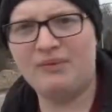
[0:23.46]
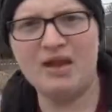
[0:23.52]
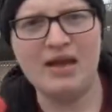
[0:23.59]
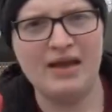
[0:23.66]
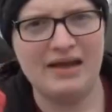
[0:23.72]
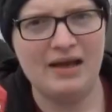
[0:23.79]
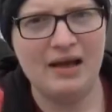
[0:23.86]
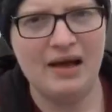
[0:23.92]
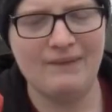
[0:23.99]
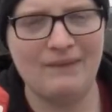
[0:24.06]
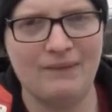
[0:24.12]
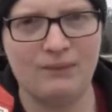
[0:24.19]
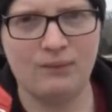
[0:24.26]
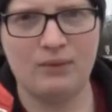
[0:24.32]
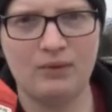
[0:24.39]
the blood of
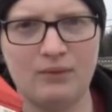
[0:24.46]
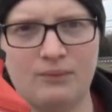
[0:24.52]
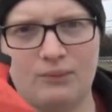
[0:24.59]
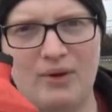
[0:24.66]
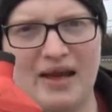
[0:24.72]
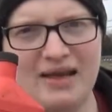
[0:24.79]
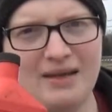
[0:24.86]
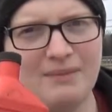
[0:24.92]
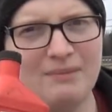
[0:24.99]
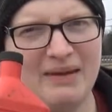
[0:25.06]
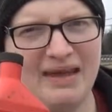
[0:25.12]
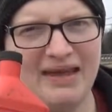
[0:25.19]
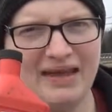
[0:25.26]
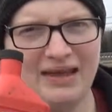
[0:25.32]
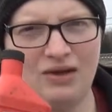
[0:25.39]
a random
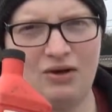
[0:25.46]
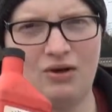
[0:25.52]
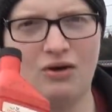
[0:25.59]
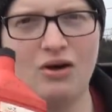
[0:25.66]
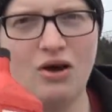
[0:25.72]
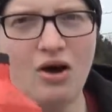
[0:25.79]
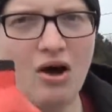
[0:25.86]
meat eater